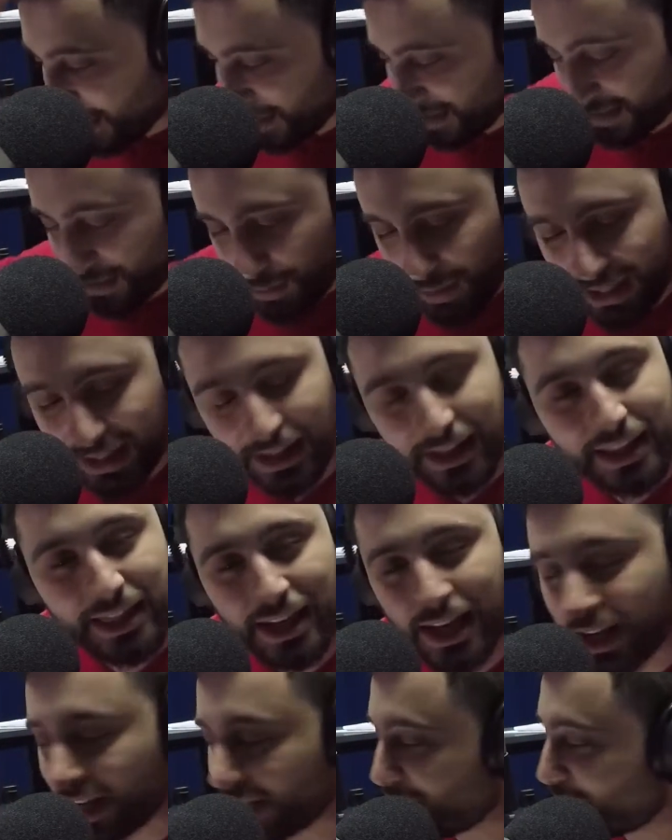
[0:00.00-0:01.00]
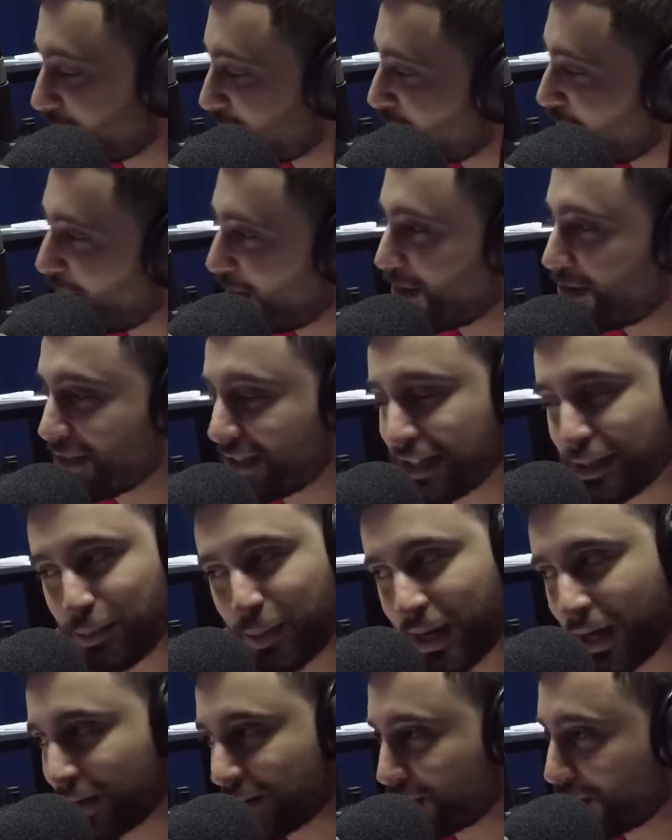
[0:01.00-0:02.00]
quickly, think on your toes,
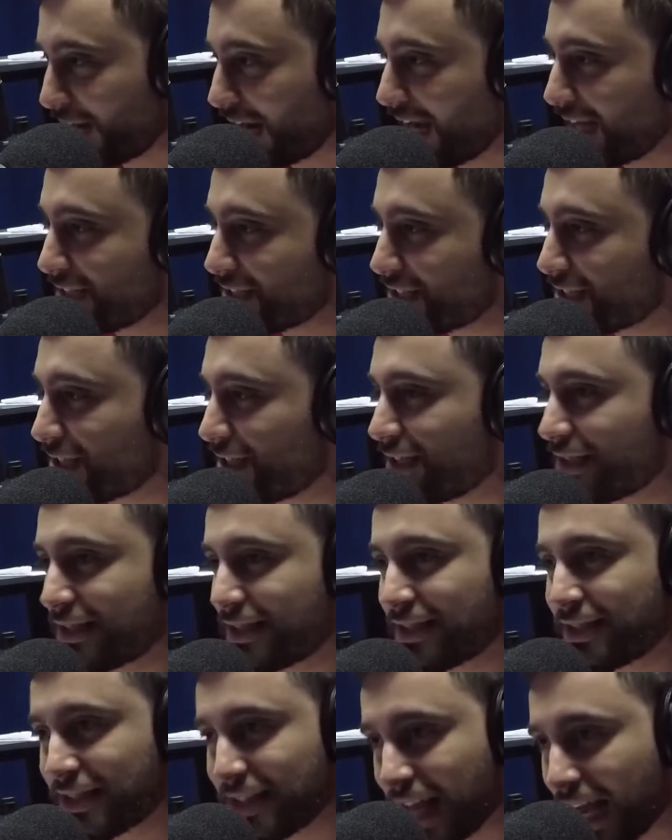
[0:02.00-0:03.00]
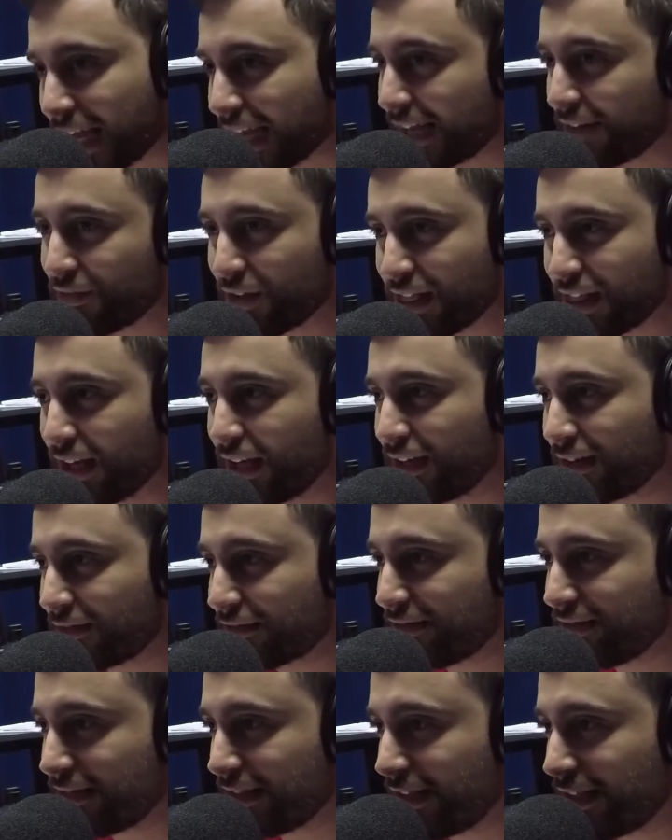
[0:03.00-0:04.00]
spit out your answers, that kind of a thing.
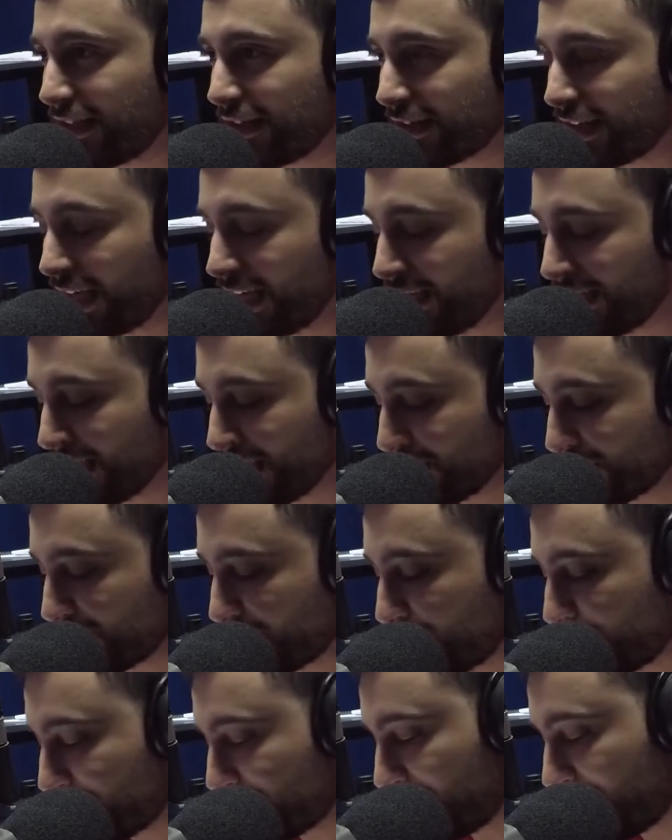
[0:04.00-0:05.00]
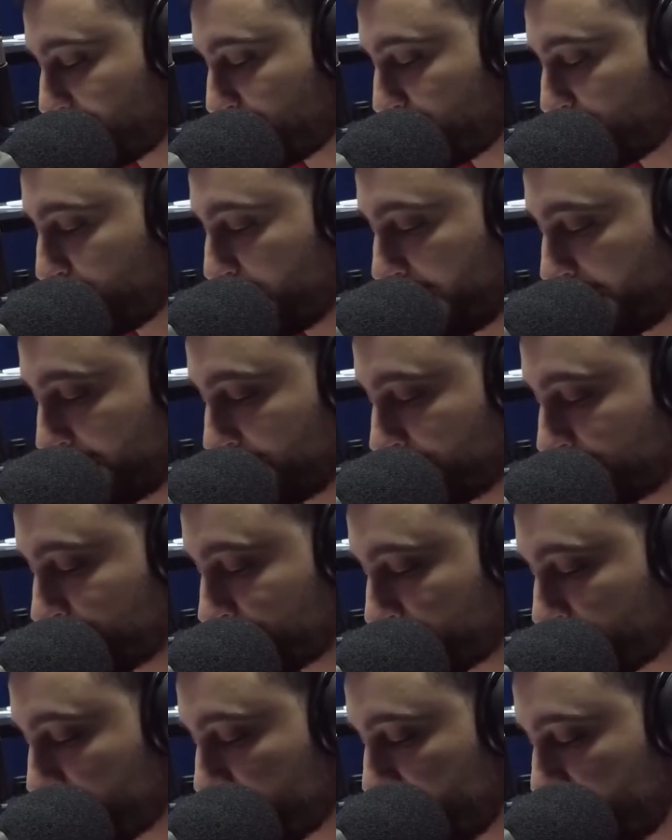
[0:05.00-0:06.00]
Okay? So question number one.
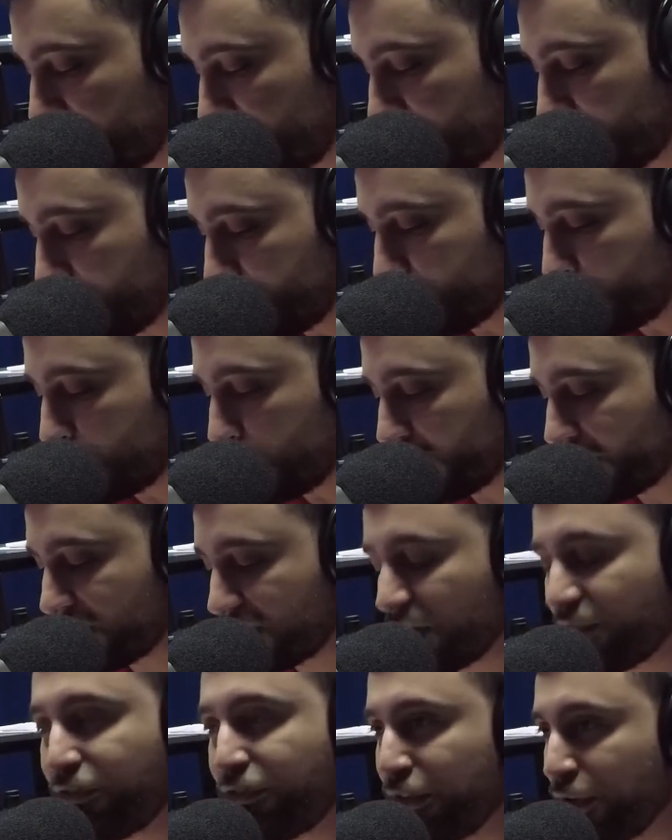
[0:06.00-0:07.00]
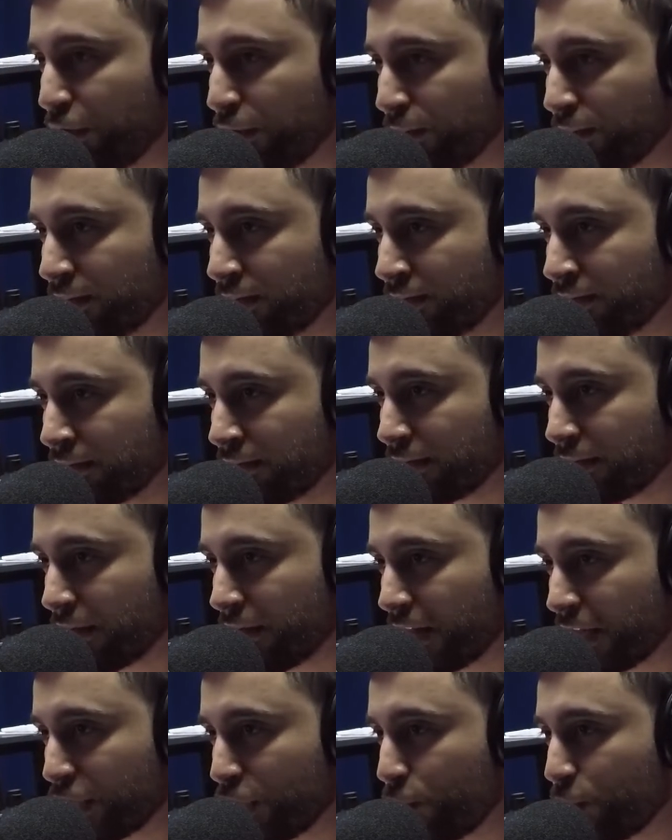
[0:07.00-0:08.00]
What is the film
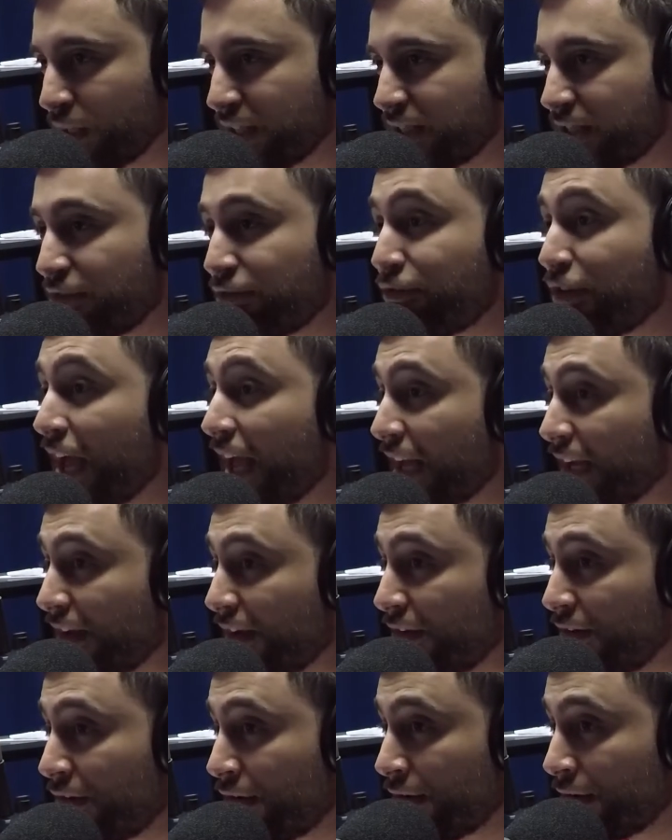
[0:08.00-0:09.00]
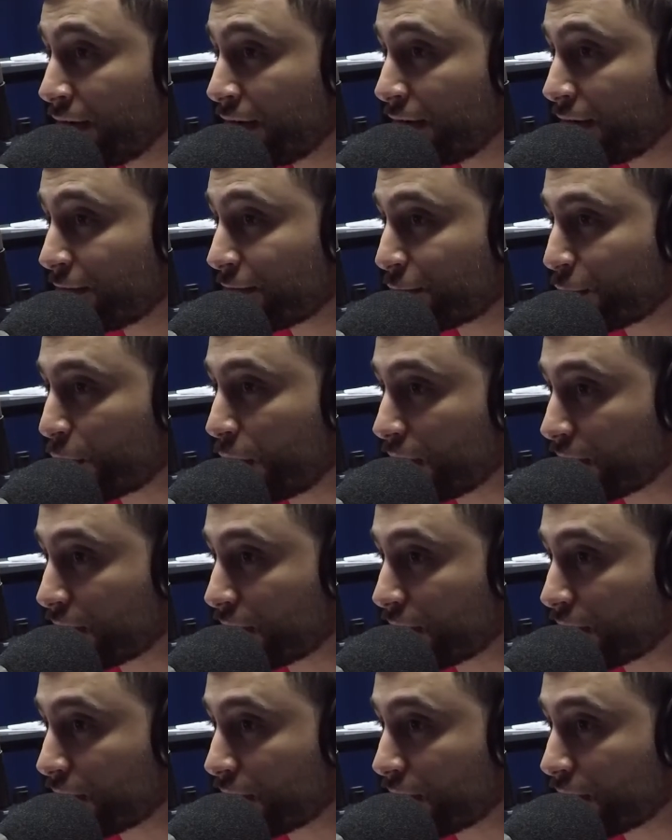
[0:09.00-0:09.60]
that you would defend for all